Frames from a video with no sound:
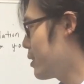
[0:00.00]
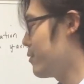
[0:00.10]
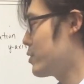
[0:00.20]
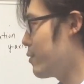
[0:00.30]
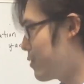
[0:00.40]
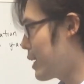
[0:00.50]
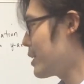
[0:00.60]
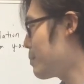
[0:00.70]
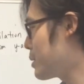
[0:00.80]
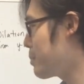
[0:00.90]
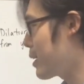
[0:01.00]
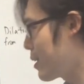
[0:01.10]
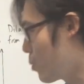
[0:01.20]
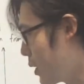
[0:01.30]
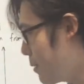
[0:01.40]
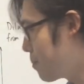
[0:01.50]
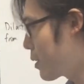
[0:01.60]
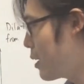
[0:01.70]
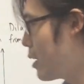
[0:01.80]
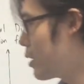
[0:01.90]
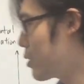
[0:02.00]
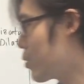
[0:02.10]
If that number is bigger than 1, the